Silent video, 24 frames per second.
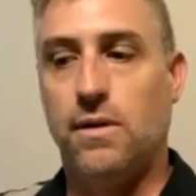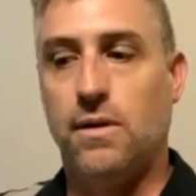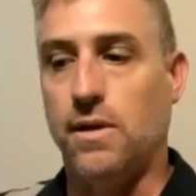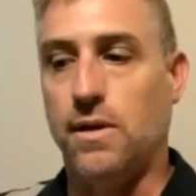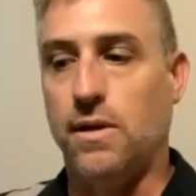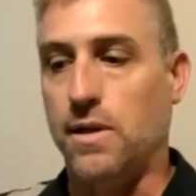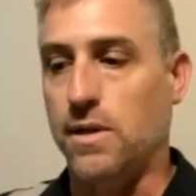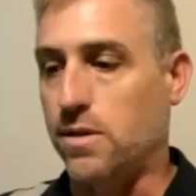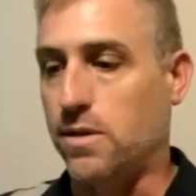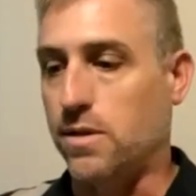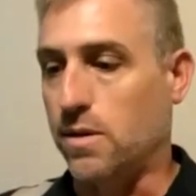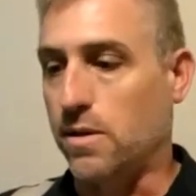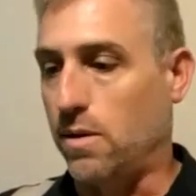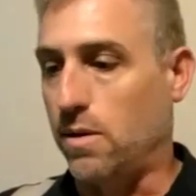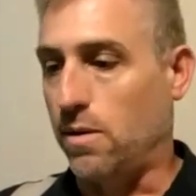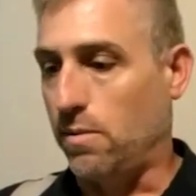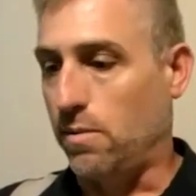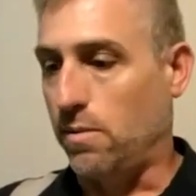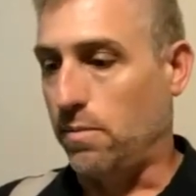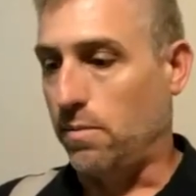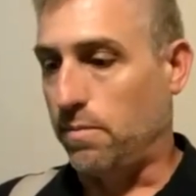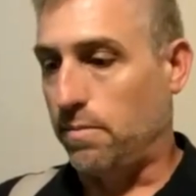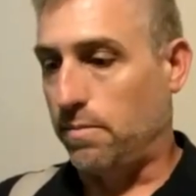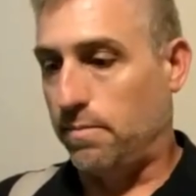And
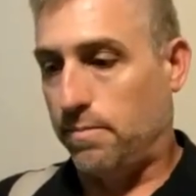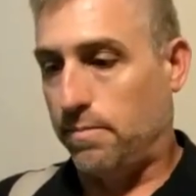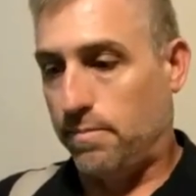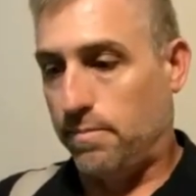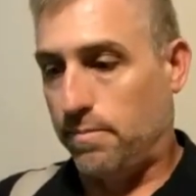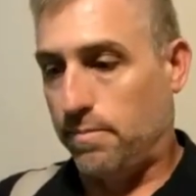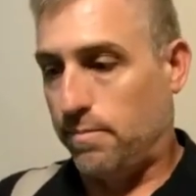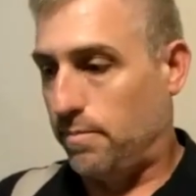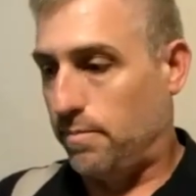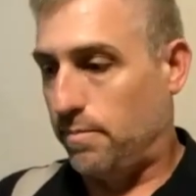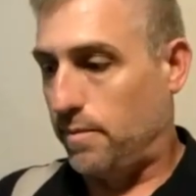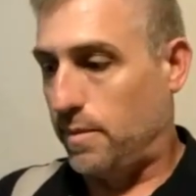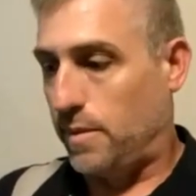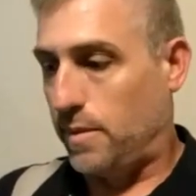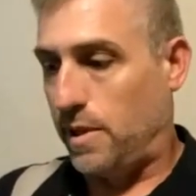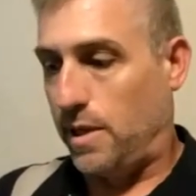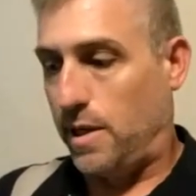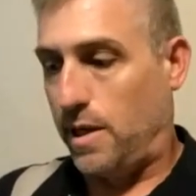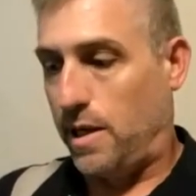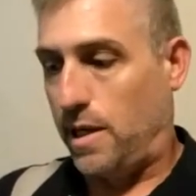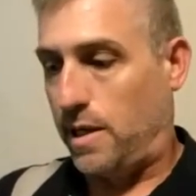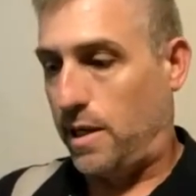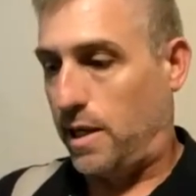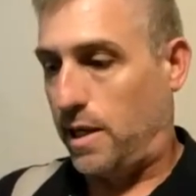so
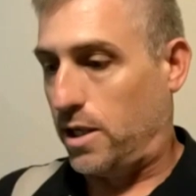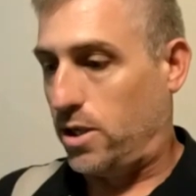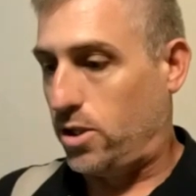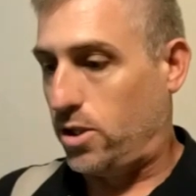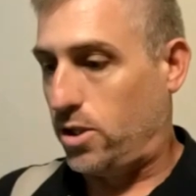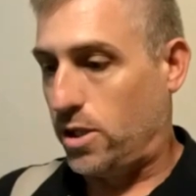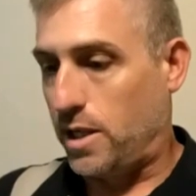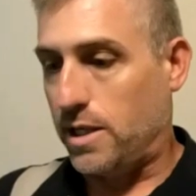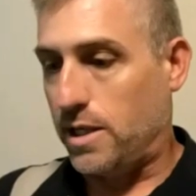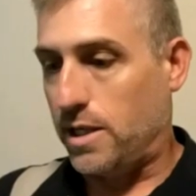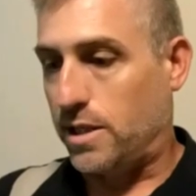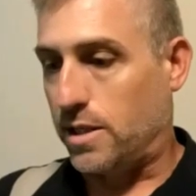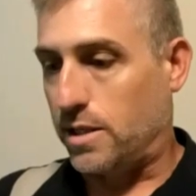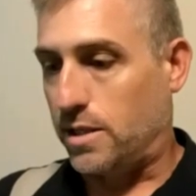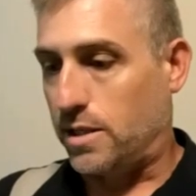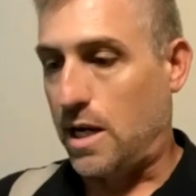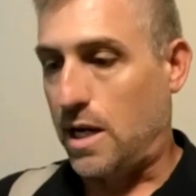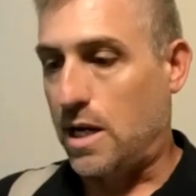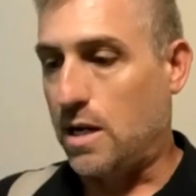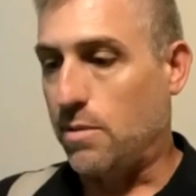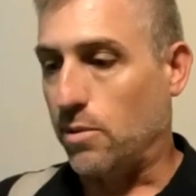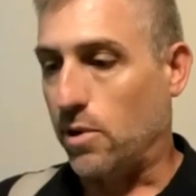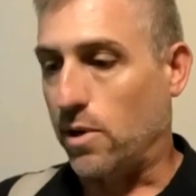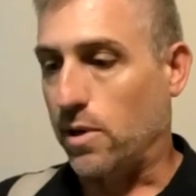and as shitty as this
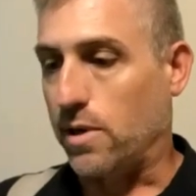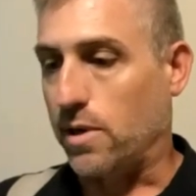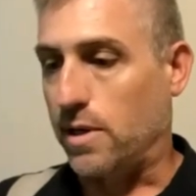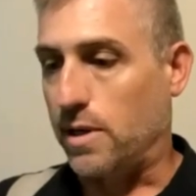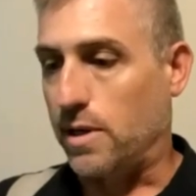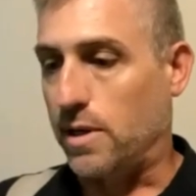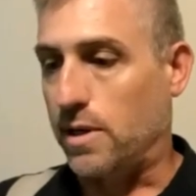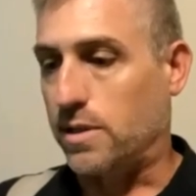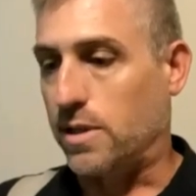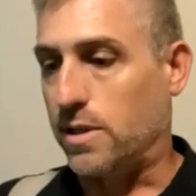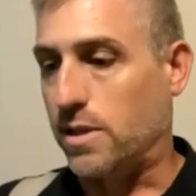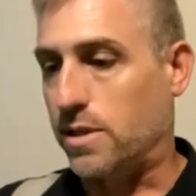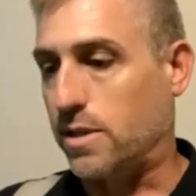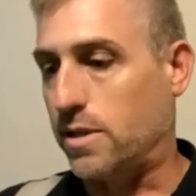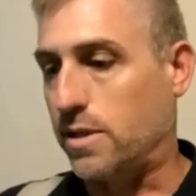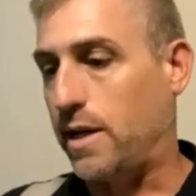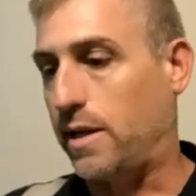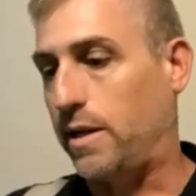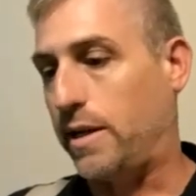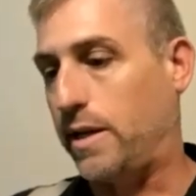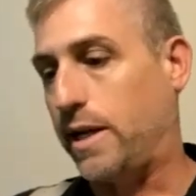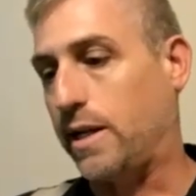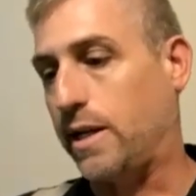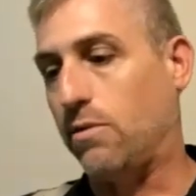dating market is, it's
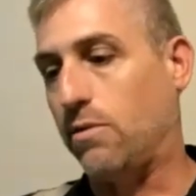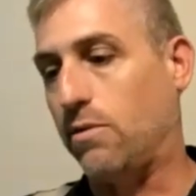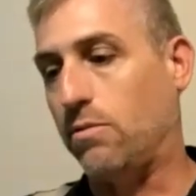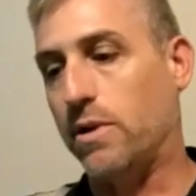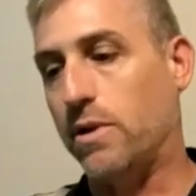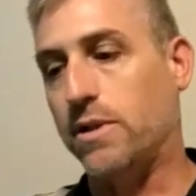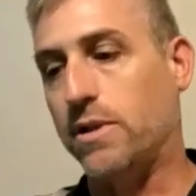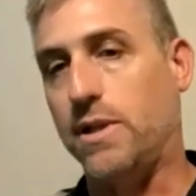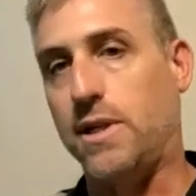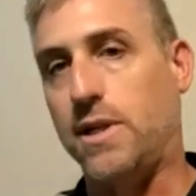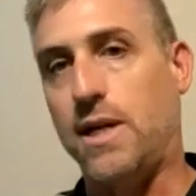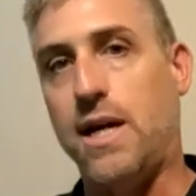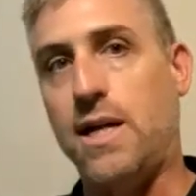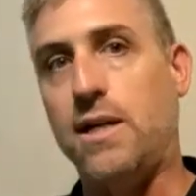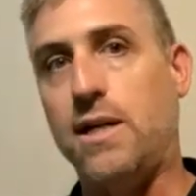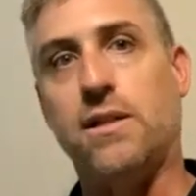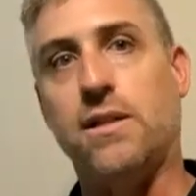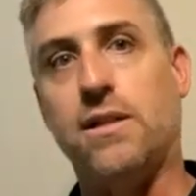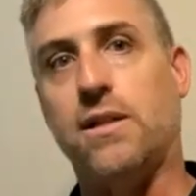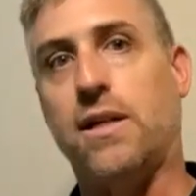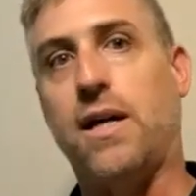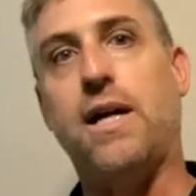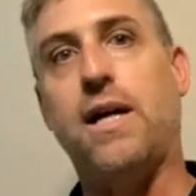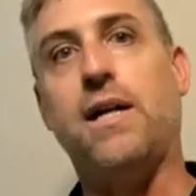not like it was in the 80s
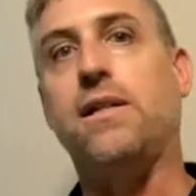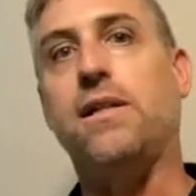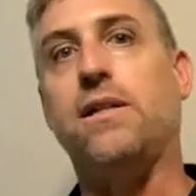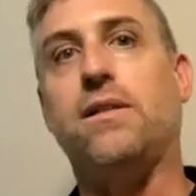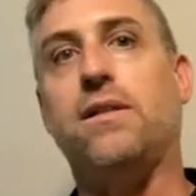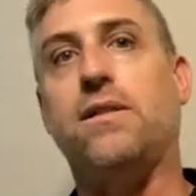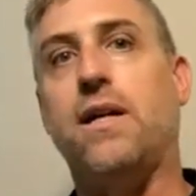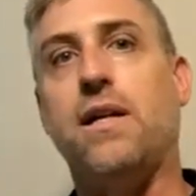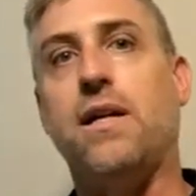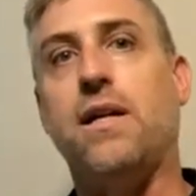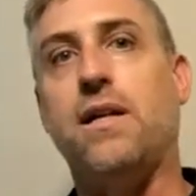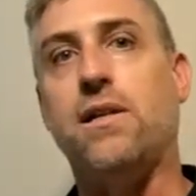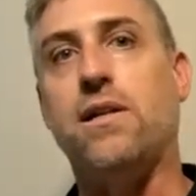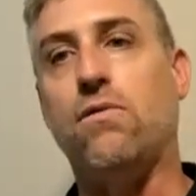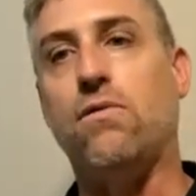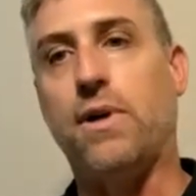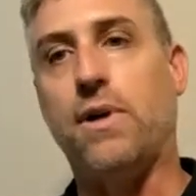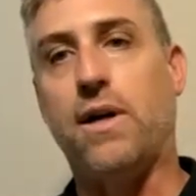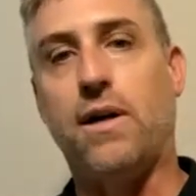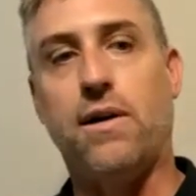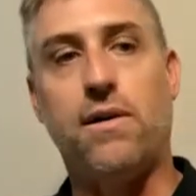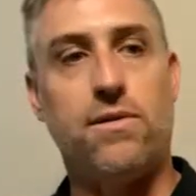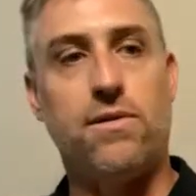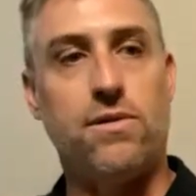and 90s dating. You
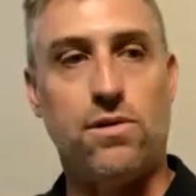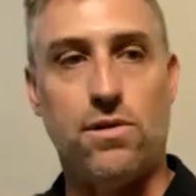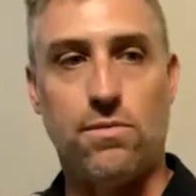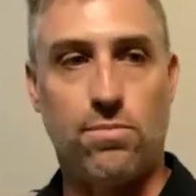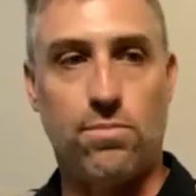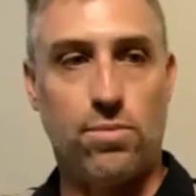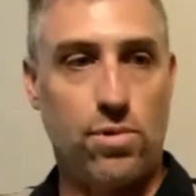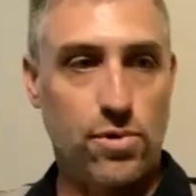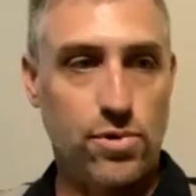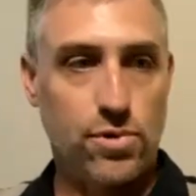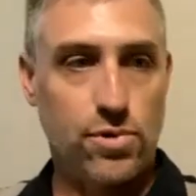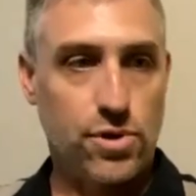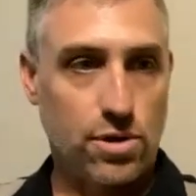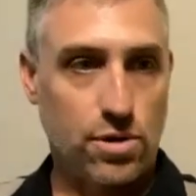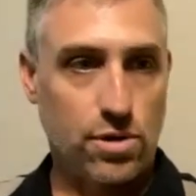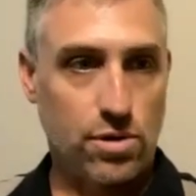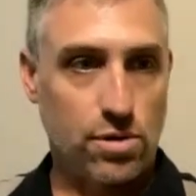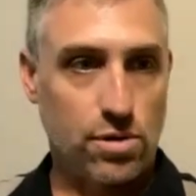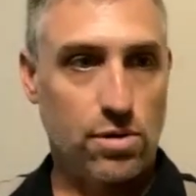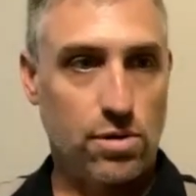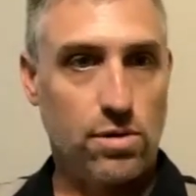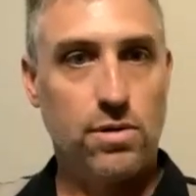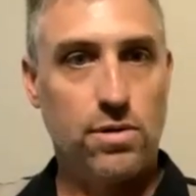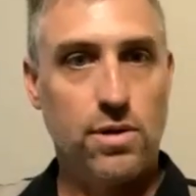went out and you approached a
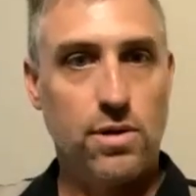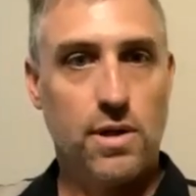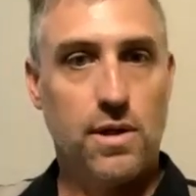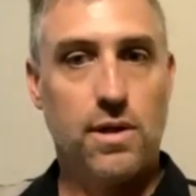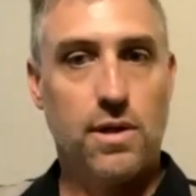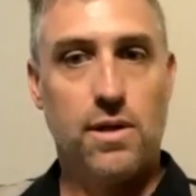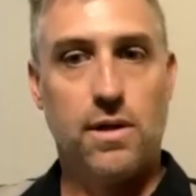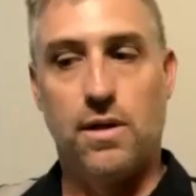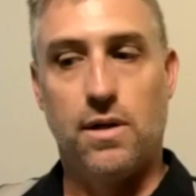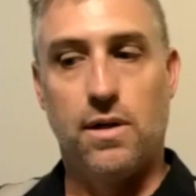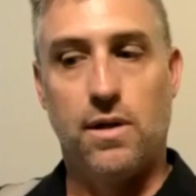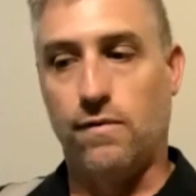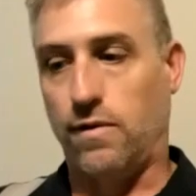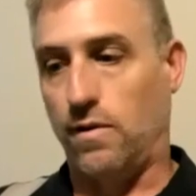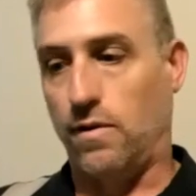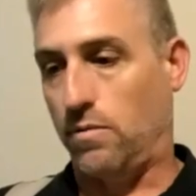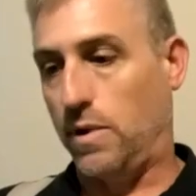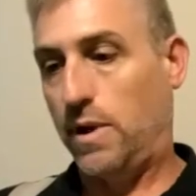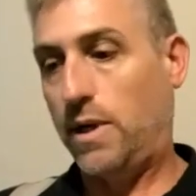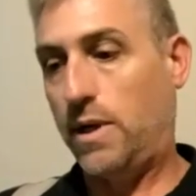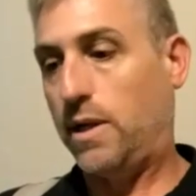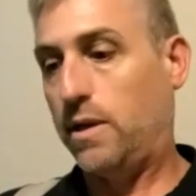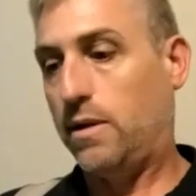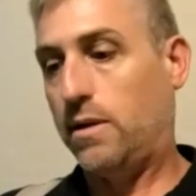girl. For
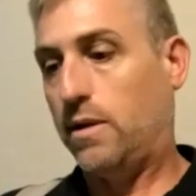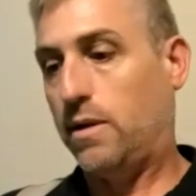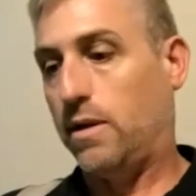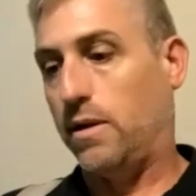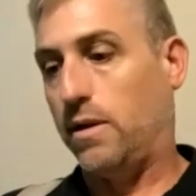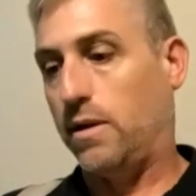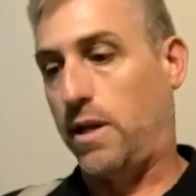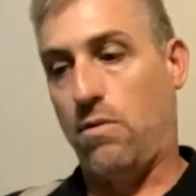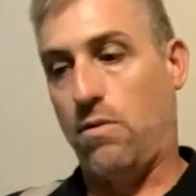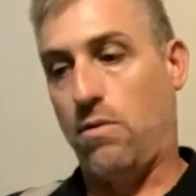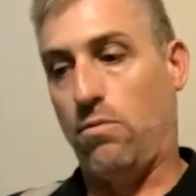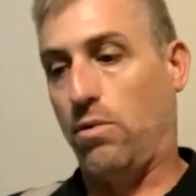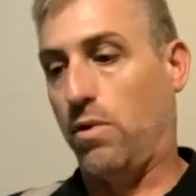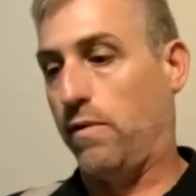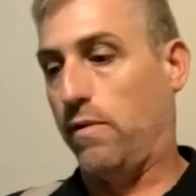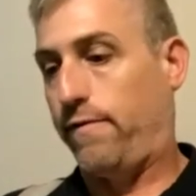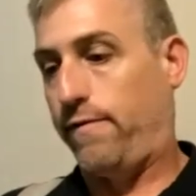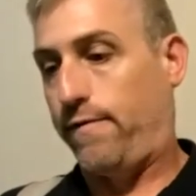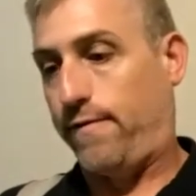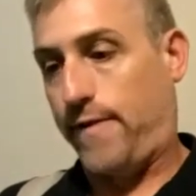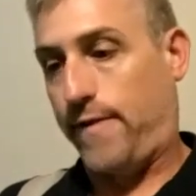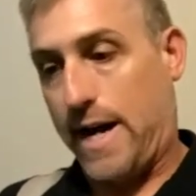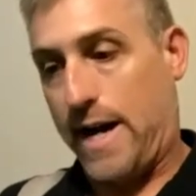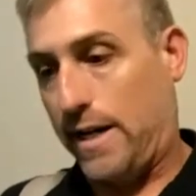one, they weren't
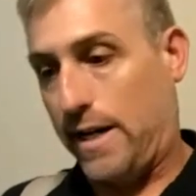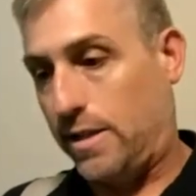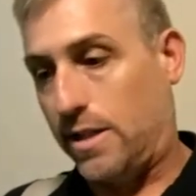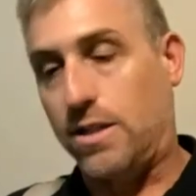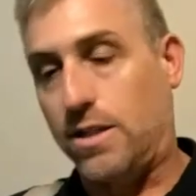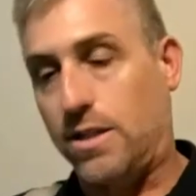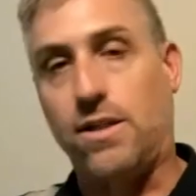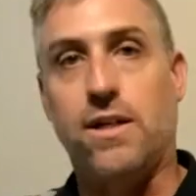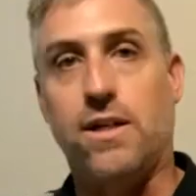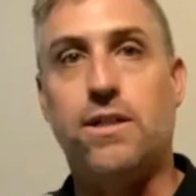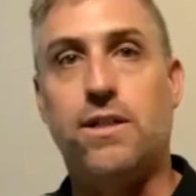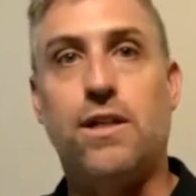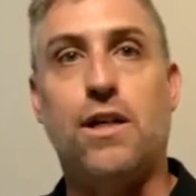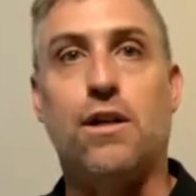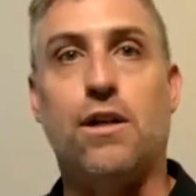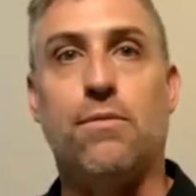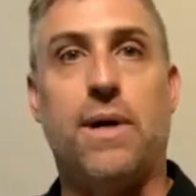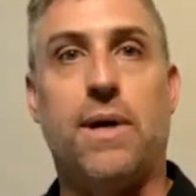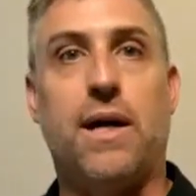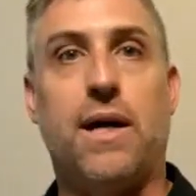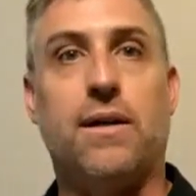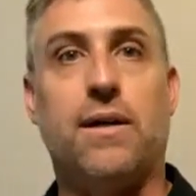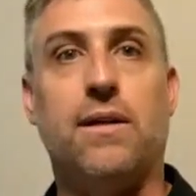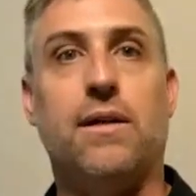fat and disgusting
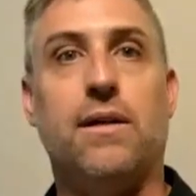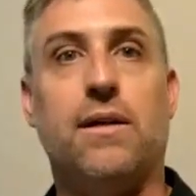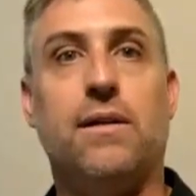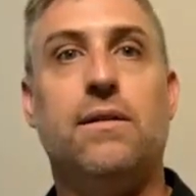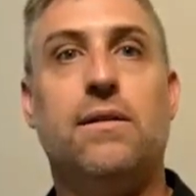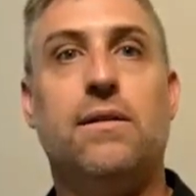back then.